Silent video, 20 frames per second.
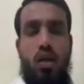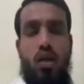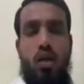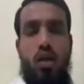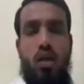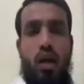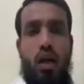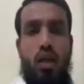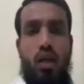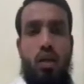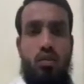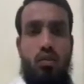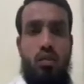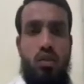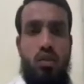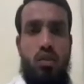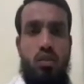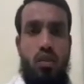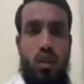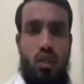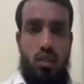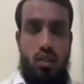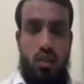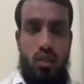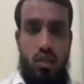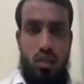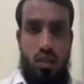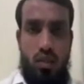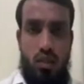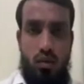kind of the cells,
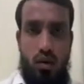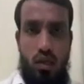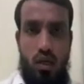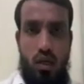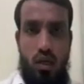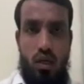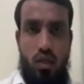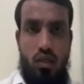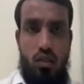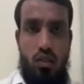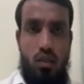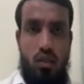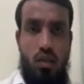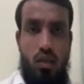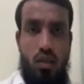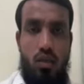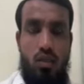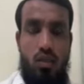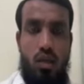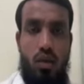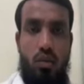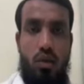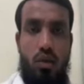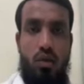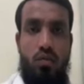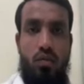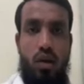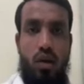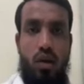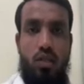whether it is same
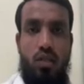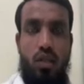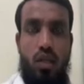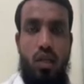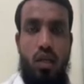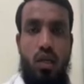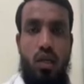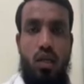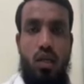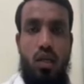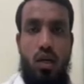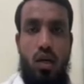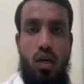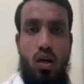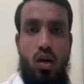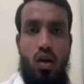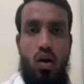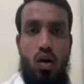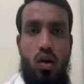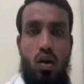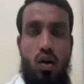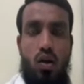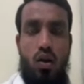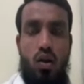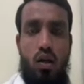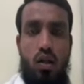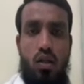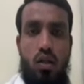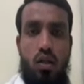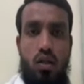in functioning or
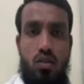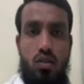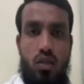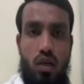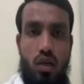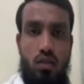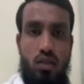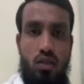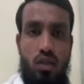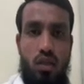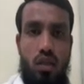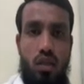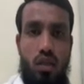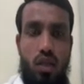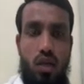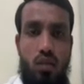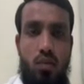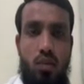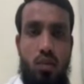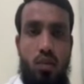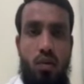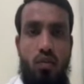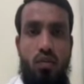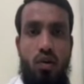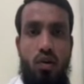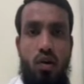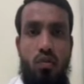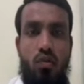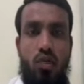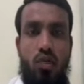in the structure, they can be
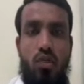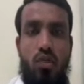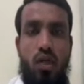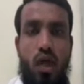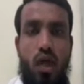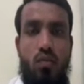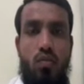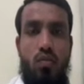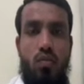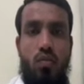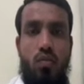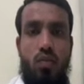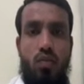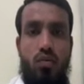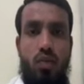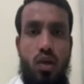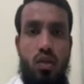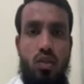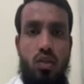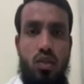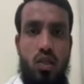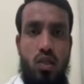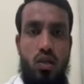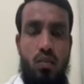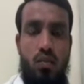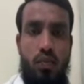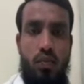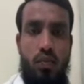perform a same function.